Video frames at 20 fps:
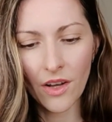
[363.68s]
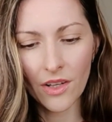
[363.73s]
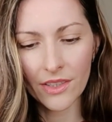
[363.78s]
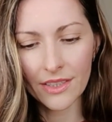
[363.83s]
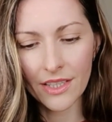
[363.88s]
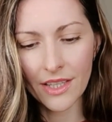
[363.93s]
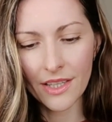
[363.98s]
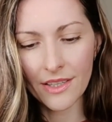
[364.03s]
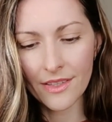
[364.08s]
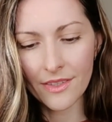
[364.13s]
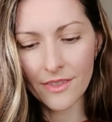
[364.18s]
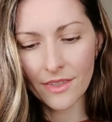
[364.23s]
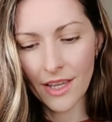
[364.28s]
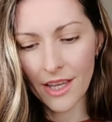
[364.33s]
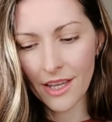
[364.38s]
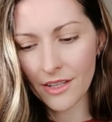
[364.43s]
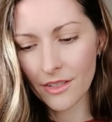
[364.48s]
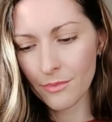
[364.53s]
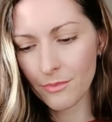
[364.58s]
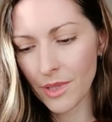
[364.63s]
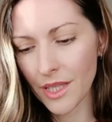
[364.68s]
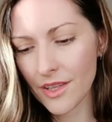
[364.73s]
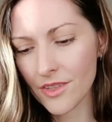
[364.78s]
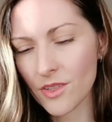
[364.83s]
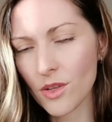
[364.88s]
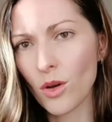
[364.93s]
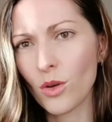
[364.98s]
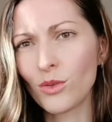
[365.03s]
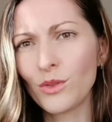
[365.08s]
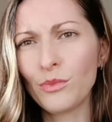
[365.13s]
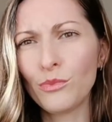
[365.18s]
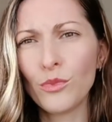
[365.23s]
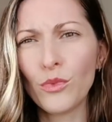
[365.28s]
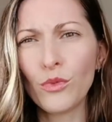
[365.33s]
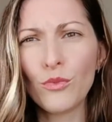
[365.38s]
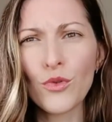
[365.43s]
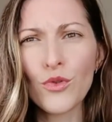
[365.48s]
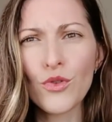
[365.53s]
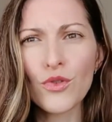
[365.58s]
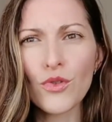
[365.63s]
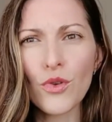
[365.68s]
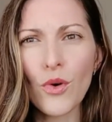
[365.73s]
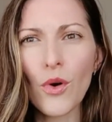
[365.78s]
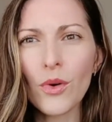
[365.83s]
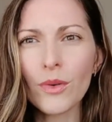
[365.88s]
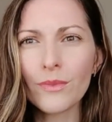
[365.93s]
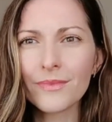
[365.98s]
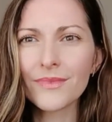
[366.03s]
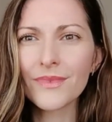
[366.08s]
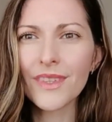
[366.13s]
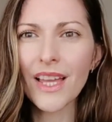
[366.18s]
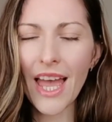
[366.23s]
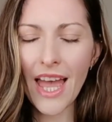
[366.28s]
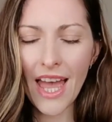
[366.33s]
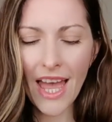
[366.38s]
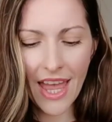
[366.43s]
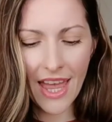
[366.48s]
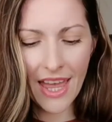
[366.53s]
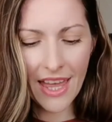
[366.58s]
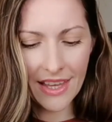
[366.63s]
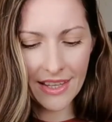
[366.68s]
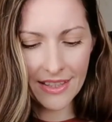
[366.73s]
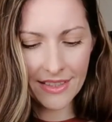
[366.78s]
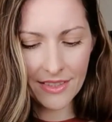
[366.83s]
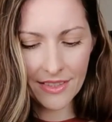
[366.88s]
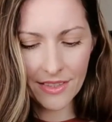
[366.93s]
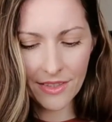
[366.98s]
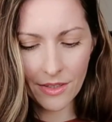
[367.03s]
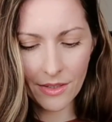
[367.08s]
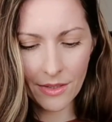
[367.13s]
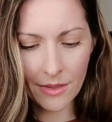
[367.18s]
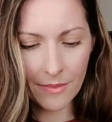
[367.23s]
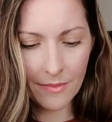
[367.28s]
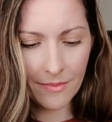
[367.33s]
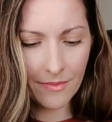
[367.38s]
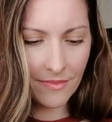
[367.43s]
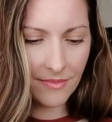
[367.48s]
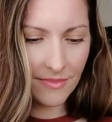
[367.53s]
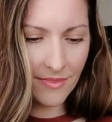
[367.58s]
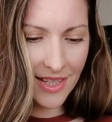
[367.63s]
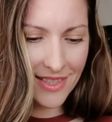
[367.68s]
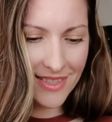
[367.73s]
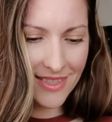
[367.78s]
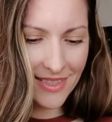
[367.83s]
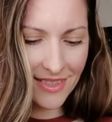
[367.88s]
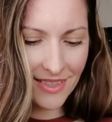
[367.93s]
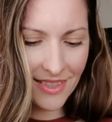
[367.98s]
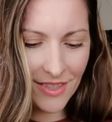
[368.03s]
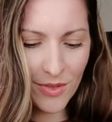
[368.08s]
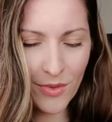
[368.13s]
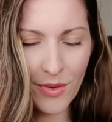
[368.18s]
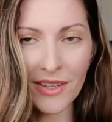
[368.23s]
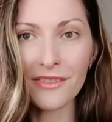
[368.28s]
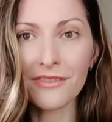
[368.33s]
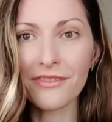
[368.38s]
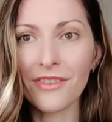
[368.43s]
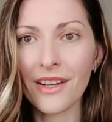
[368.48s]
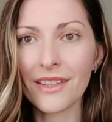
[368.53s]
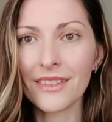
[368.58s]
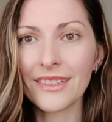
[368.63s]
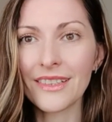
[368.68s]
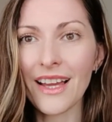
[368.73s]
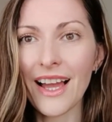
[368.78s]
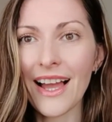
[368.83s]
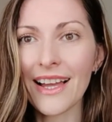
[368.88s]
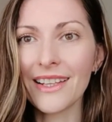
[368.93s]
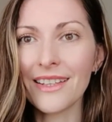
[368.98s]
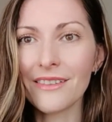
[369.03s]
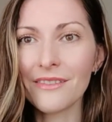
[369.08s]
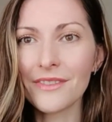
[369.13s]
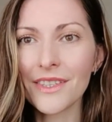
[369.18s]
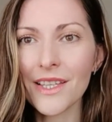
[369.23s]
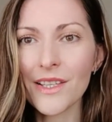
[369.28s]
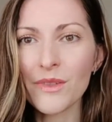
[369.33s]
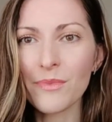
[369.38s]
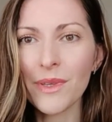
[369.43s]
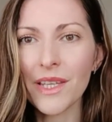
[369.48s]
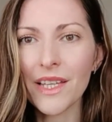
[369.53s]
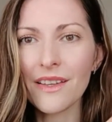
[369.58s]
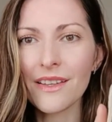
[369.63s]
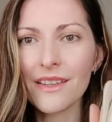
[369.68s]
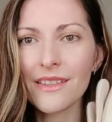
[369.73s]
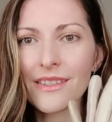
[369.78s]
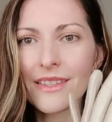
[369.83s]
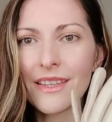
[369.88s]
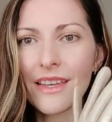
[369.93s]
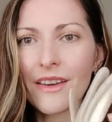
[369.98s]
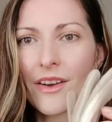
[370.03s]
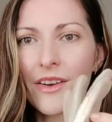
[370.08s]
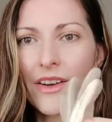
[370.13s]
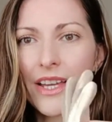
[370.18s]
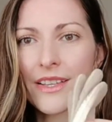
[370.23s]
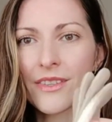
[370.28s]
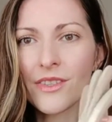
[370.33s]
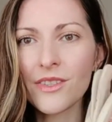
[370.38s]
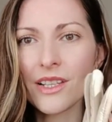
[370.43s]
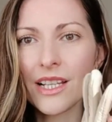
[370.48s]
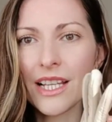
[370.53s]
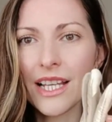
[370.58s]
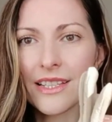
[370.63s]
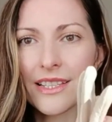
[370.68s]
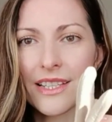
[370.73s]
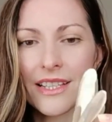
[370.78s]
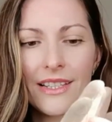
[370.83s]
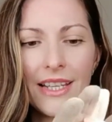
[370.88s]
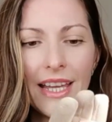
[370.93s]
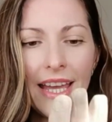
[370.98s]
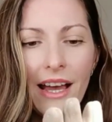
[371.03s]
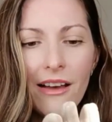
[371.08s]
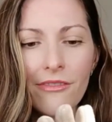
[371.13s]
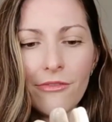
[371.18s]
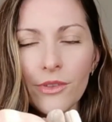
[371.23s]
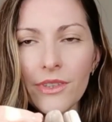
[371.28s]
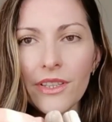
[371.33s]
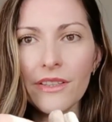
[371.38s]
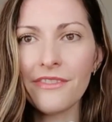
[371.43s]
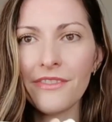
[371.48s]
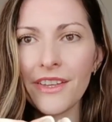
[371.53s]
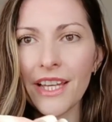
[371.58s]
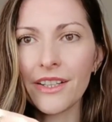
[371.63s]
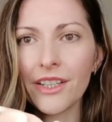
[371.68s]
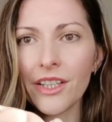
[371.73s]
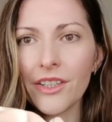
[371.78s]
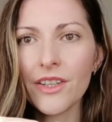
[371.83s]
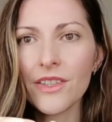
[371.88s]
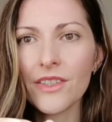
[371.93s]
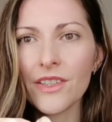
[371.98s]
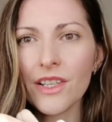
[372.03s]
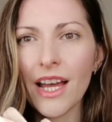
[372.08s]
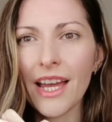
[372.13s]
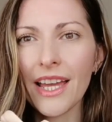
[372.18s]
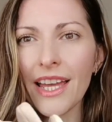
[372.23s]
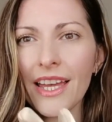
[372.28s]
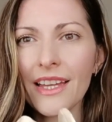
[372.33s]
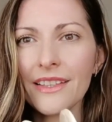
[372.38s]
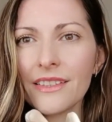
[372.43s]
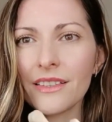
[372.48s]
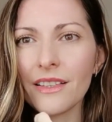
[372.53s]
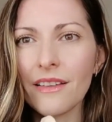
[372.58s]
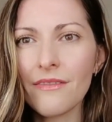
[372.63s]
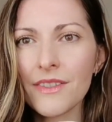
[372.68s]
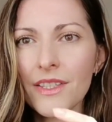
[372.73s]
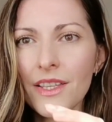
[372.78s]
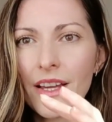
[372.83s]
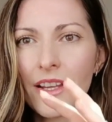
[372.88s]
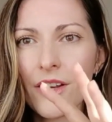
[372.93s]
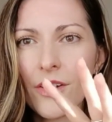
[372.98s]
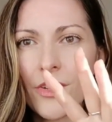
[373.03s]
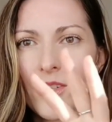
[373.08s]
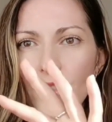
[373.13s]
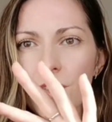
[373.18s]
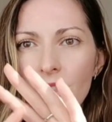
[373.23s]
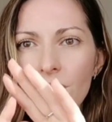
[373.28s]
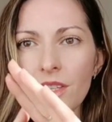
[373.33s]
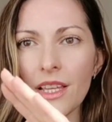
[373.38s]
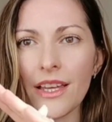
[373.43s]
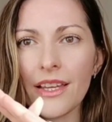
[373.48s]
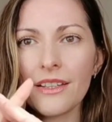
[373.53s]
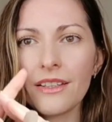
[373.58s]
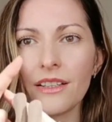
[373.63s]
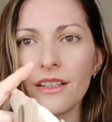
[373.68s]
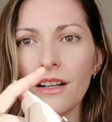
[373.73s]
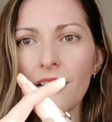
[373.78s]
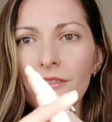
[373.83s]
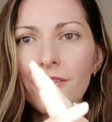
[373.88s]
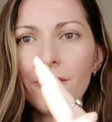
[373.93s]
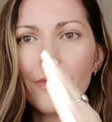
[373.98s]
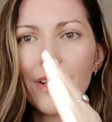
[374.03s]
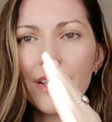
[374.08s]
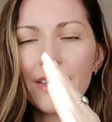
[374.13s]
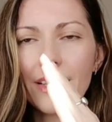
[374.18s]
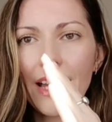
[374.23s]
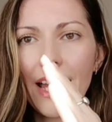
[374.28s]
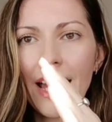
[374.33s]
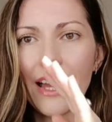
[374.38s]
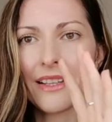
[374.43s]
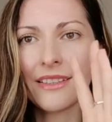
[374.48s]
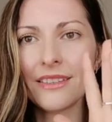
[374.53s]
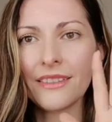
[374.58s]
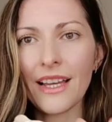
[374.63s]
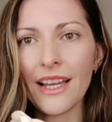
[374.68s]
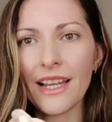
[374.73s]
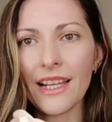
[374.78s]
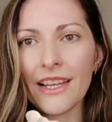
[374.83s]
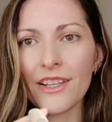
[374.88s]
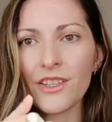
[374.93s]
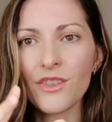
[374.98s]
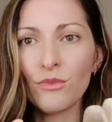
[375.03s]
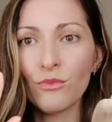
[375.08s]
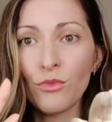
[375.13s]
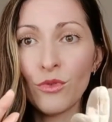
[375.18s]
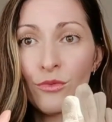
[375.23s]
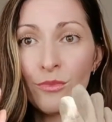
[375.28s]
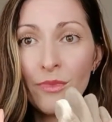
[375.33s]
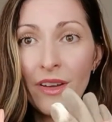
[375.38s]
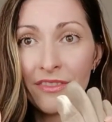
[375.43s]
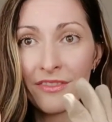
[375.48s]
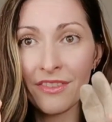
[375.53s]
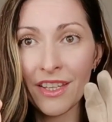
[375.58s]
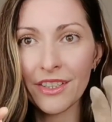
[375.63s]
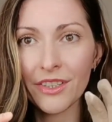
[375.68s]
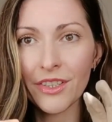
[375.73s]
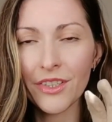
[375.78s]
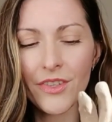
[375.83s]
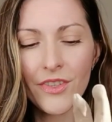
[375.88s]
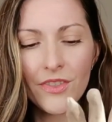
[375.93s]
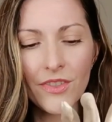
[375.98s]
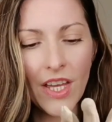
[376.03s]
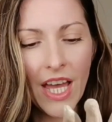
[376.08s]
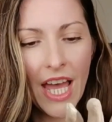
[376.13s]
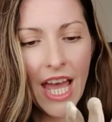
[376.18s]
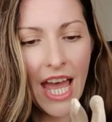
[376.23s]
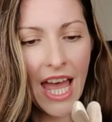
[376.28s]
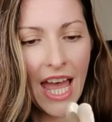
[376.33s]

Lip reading: got these at a place called Mumuso, and it's quite fun. I love these because they are insulated. They have all the fingers. I hate gloves that are just like covering the hand. I like to move my fingers.